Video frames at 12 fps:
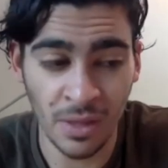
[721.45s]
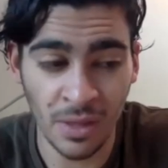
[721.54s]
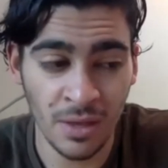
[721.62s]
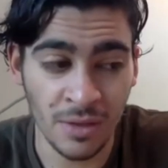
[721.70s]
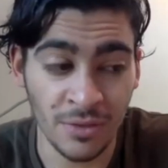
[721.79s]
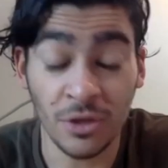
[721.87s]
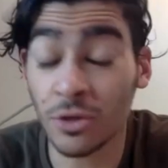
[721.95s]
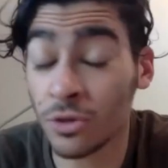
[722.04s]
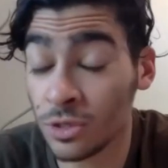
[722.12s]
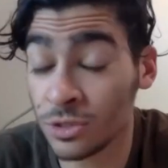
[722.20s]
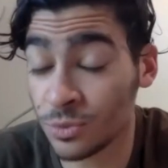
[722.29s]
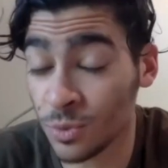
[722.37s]
And the
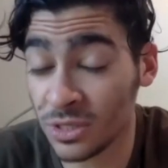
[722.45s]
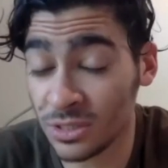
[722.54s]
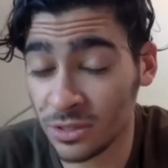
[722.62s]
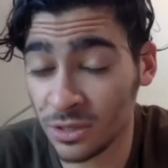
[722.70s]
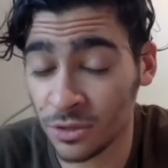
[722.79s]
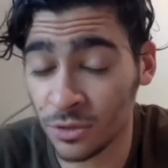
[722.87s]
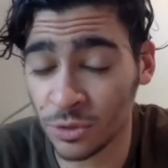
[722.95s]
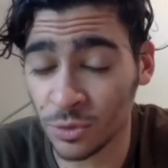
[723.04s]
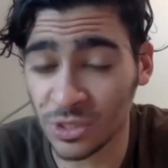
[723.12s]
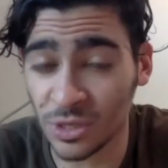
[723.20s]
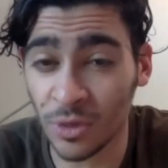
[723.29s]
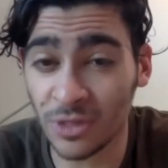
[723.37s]
conclusion was, conclusion was
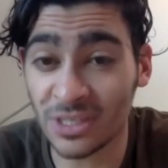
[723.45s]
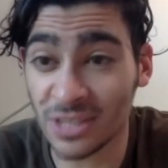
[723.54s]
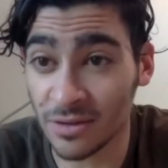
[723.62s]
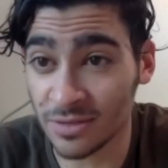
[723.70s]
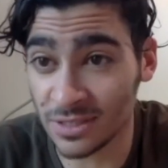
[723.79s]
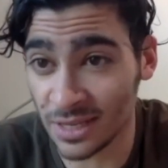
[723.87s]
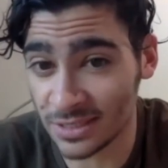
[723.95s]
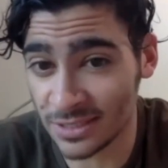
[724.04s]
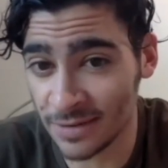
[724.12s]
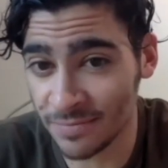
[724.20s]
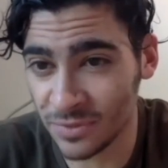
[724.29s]
I wanted to solve dyslexia.